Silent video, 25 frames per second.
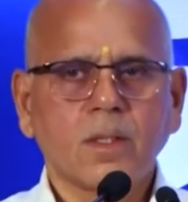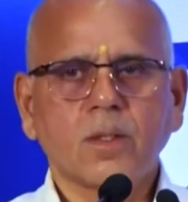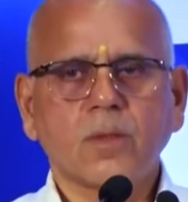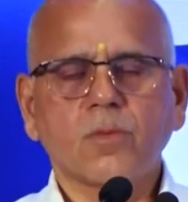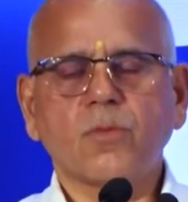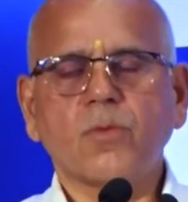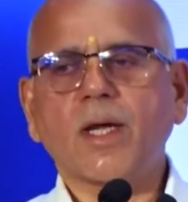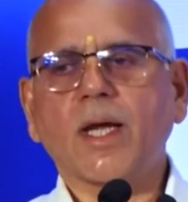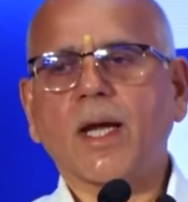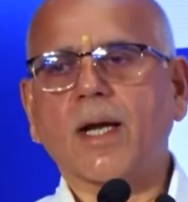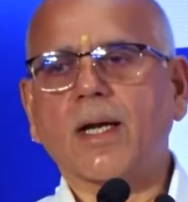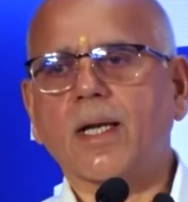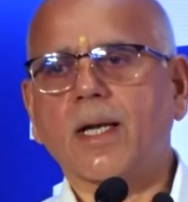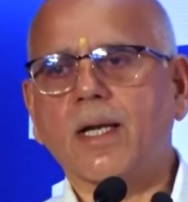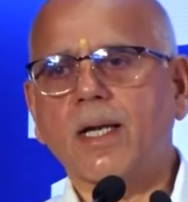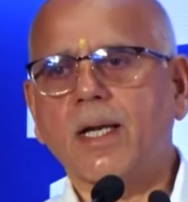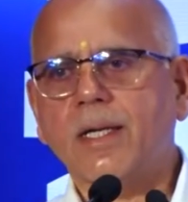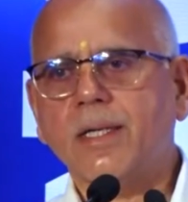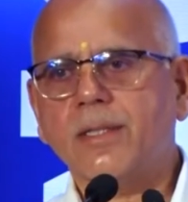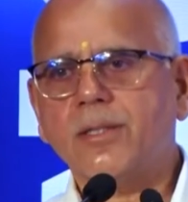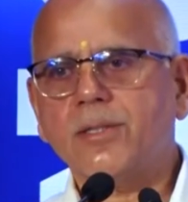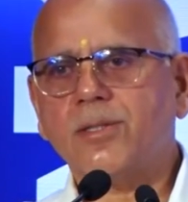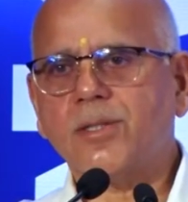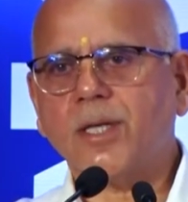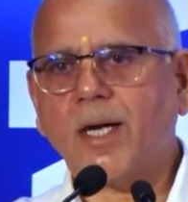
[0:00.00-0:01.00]
We had a
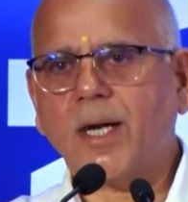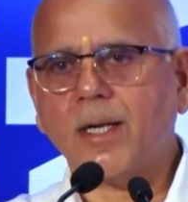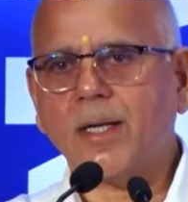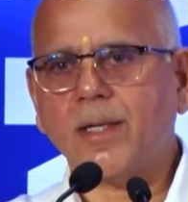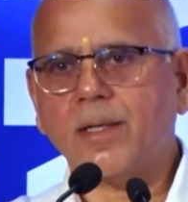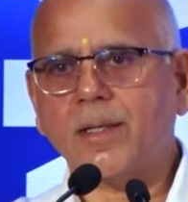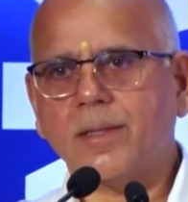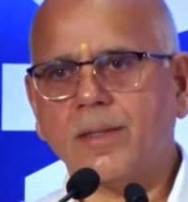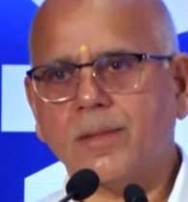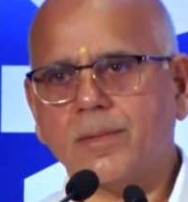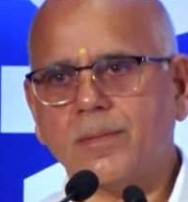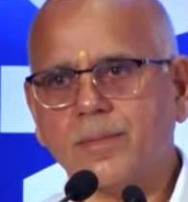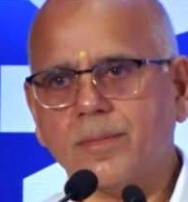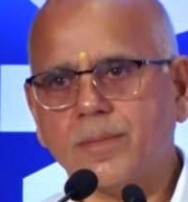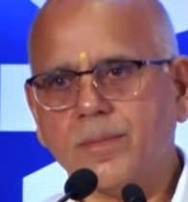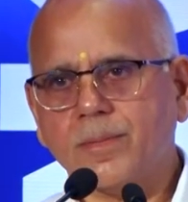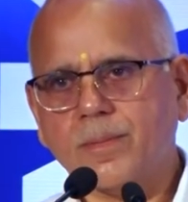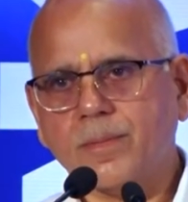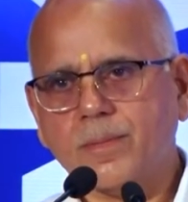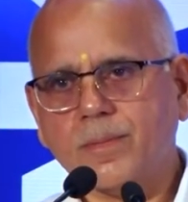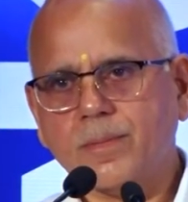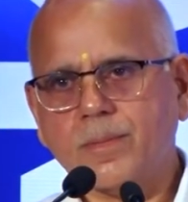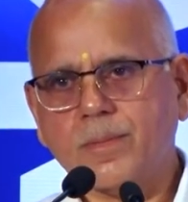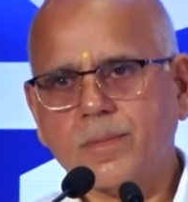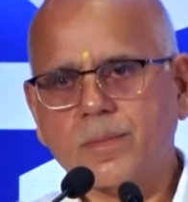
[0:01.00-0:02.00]
late start.
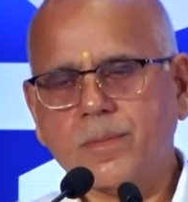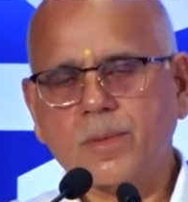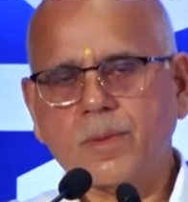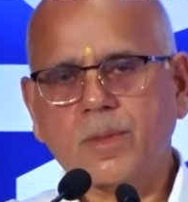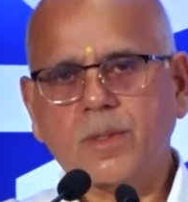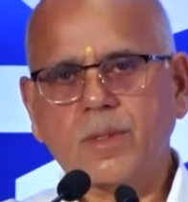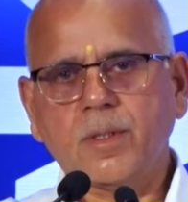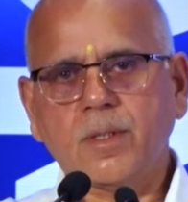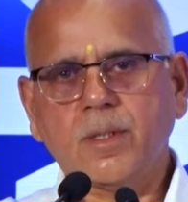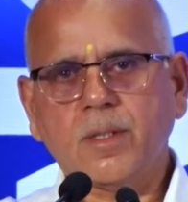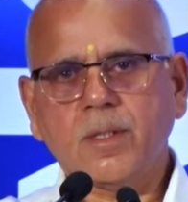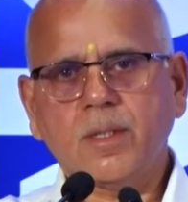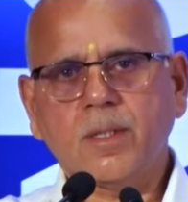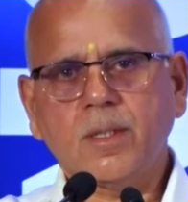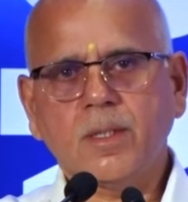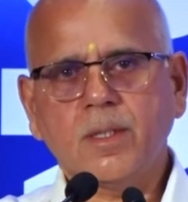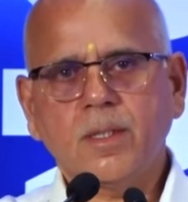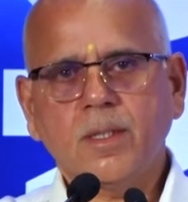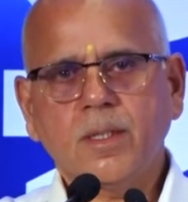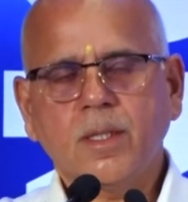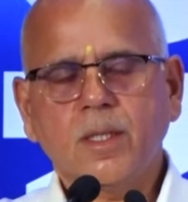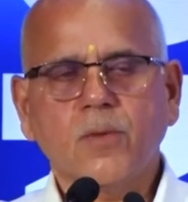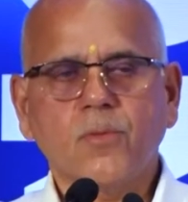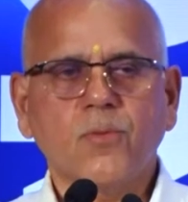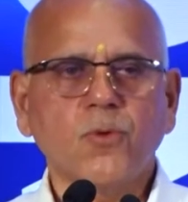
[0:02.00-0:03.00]

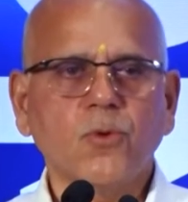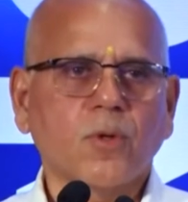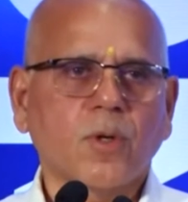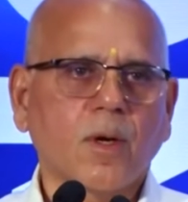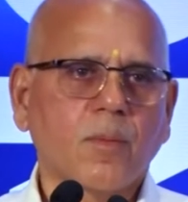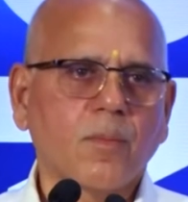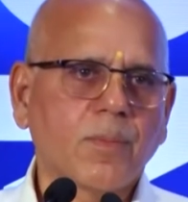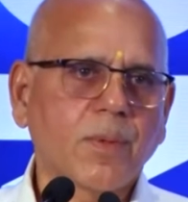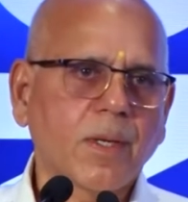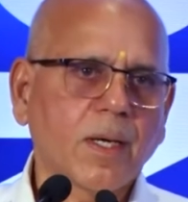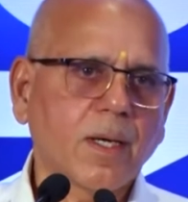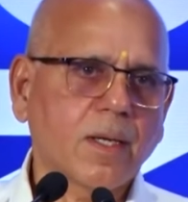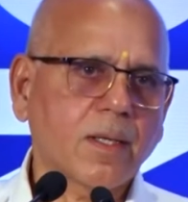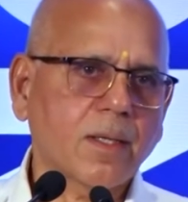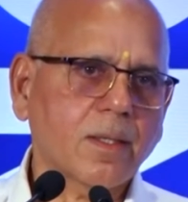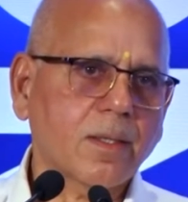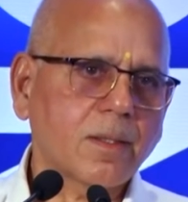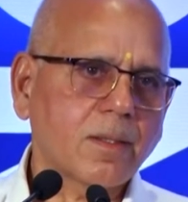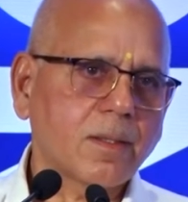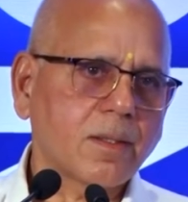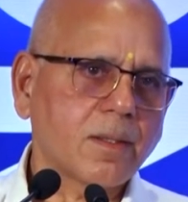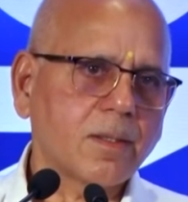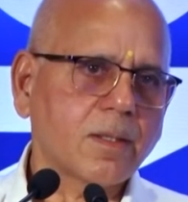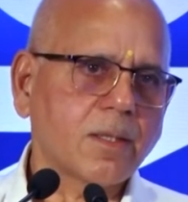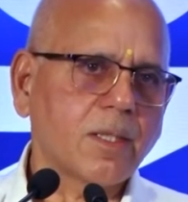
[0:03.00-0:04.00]
If you compare
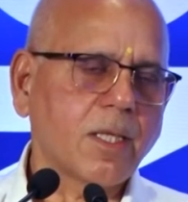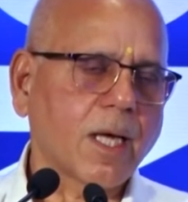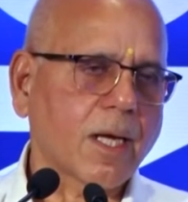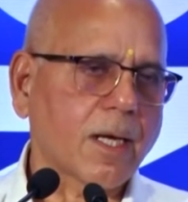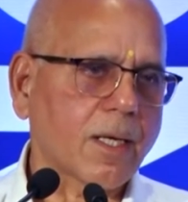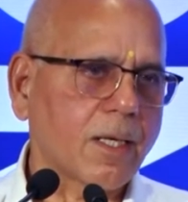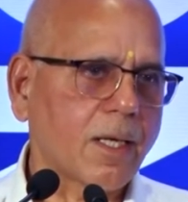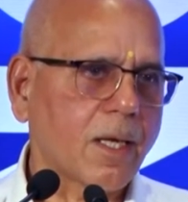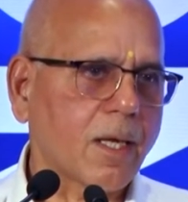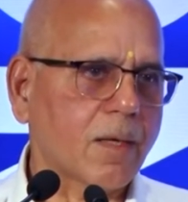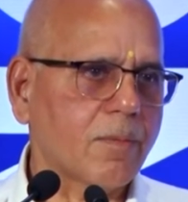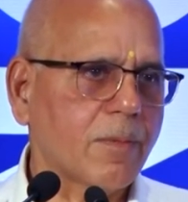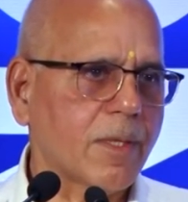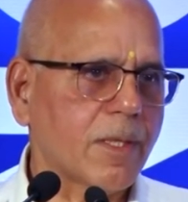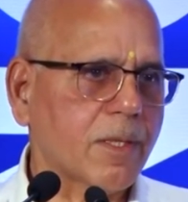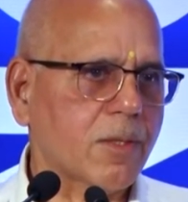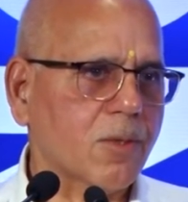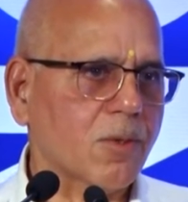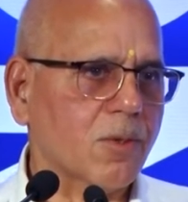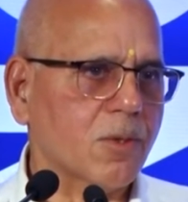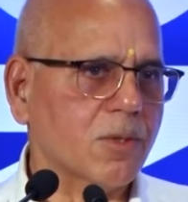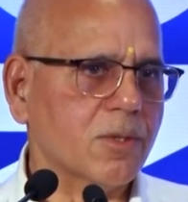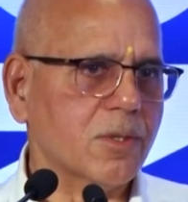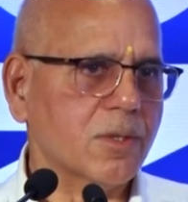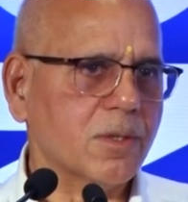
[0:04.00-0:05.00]
the earlier
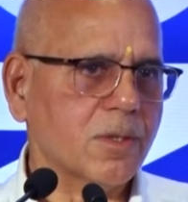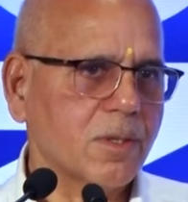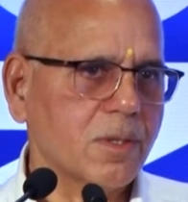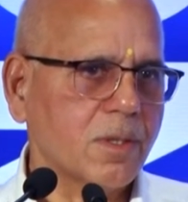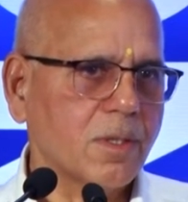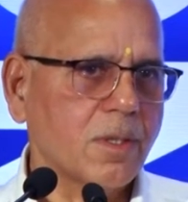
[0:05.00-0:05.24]
metros,